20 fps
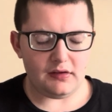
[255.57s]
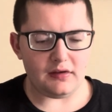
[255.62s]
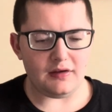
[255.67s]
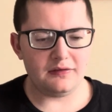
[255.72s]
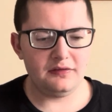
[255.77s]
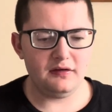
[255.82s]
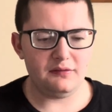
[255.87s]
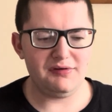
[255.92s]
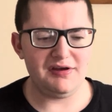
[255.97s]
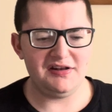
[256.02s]

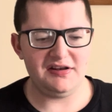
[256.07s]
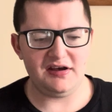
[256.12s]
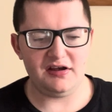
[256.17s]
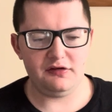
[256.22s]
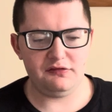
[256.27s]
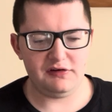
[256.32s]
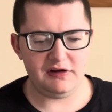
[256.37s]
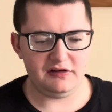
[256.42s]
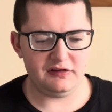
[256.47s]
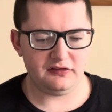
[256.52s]
the Mandela
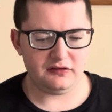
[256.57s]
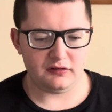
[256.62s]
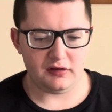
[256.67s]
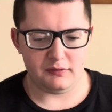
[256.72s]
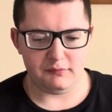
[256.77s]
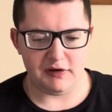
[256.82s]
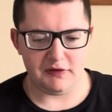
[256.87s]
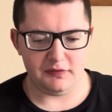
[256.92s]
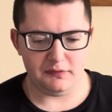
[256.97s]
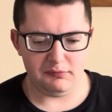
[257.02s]
effect I was
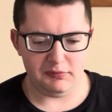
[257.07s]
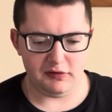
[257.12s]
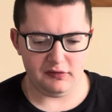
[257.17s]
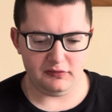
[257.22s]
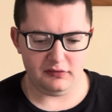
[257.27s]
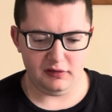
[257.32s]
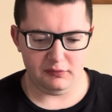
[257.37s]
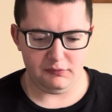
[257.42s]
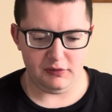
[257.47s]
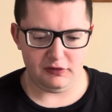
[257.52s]
talking about the
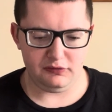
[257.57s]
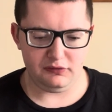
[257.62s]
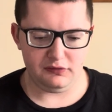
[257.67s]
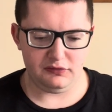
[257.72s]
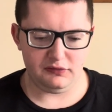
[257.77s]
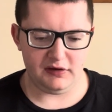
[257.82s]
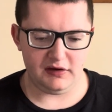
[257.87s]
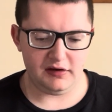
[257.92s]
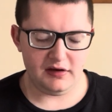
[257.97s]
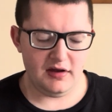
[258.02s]
Berenstain Bears is
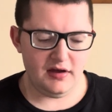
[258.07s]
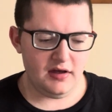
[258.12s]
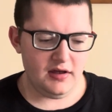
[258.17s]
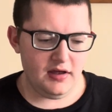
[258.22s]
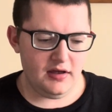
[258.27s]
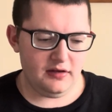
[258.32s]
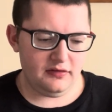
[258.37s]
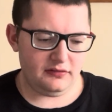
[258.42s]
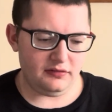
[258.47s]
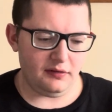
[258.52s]
like
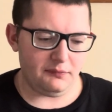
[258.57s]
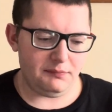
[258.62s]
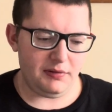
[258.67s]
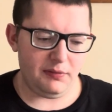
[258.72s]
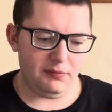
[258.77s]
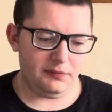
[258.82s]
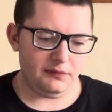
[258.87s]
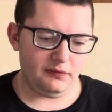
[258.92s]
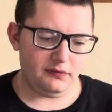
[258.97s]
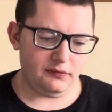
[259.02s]
some
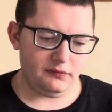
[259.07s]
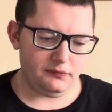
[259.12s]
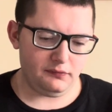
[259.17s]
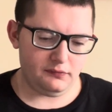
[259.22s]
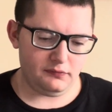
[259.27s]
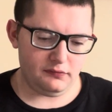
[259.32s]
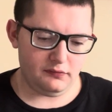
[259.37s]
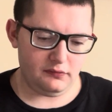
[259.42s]
people